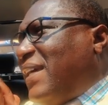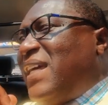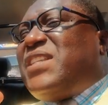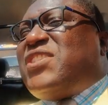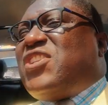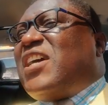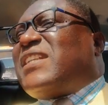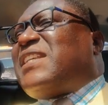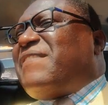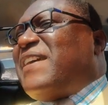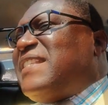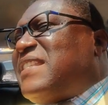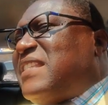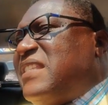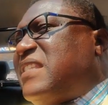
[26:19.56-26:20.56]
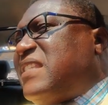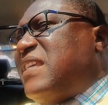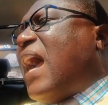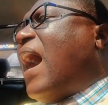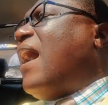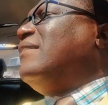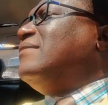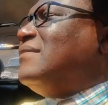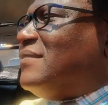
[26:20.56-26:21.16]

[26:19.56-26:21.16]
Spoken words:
He's not even sincere.